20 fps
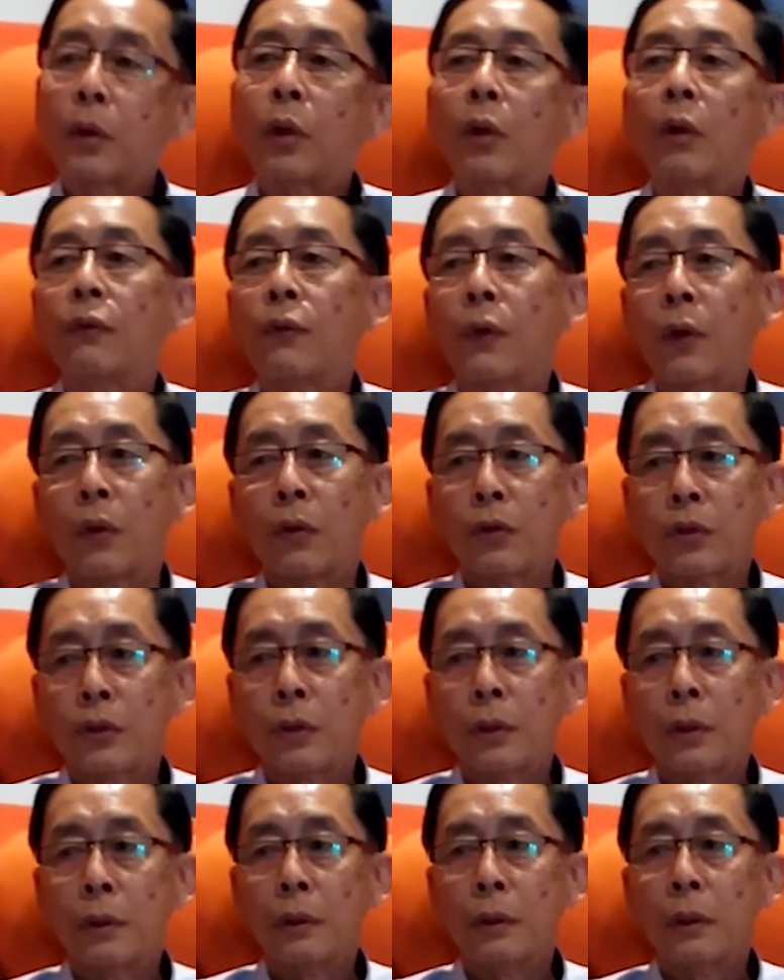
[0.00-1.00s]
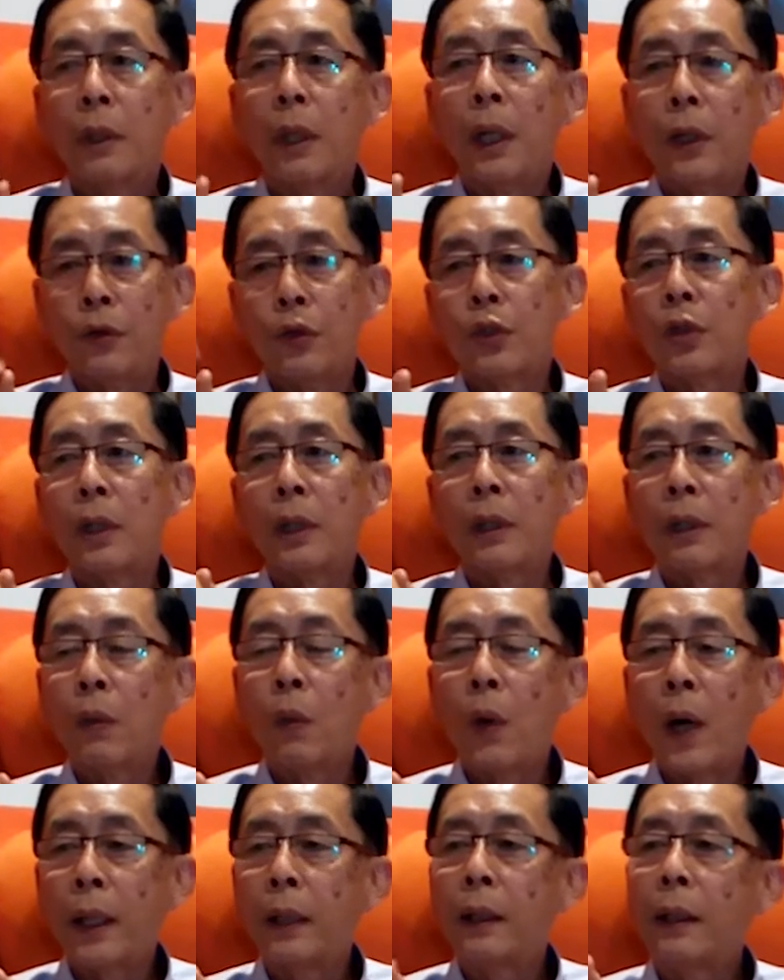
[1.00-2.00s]
tocopherols, and usually
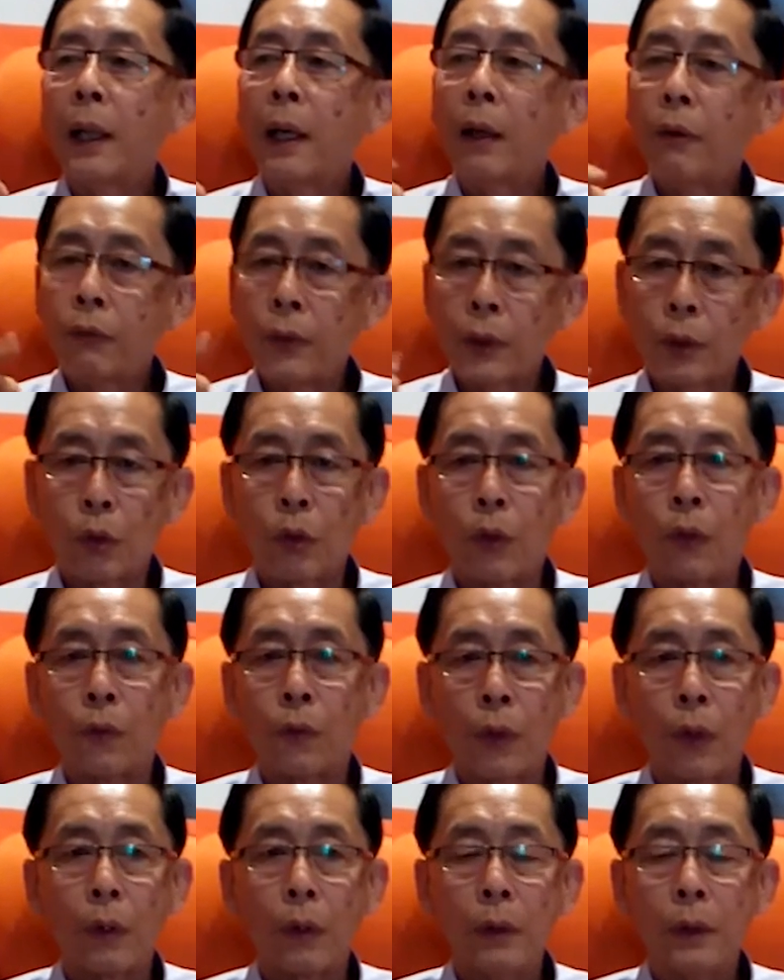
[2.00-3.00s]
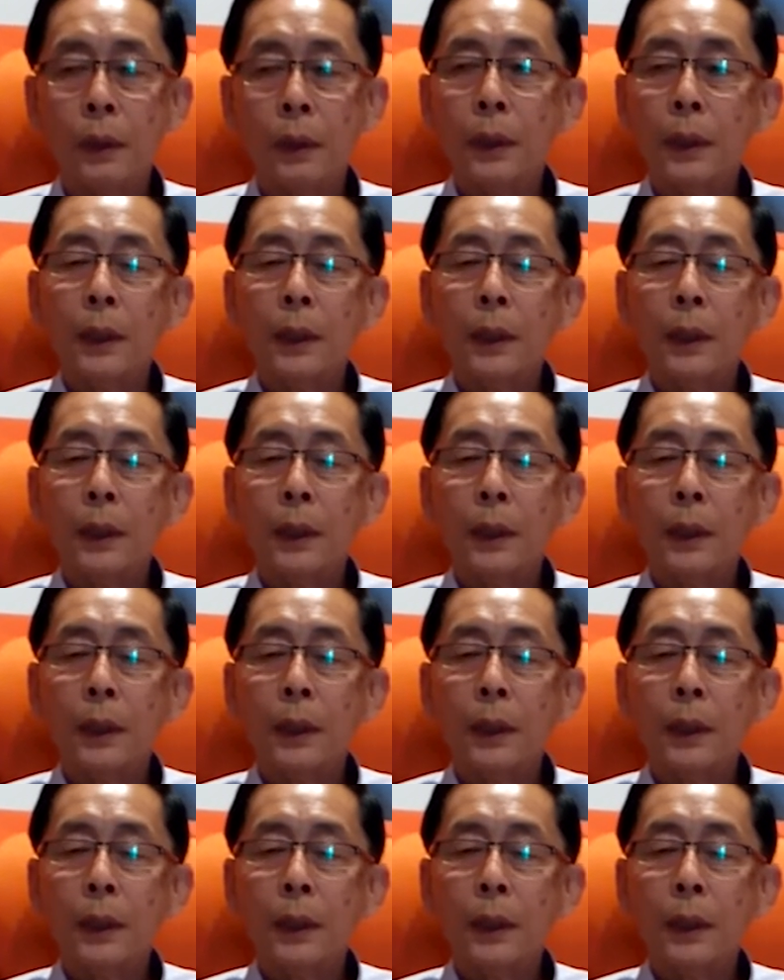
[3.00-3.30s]
only one alpha tocopherol.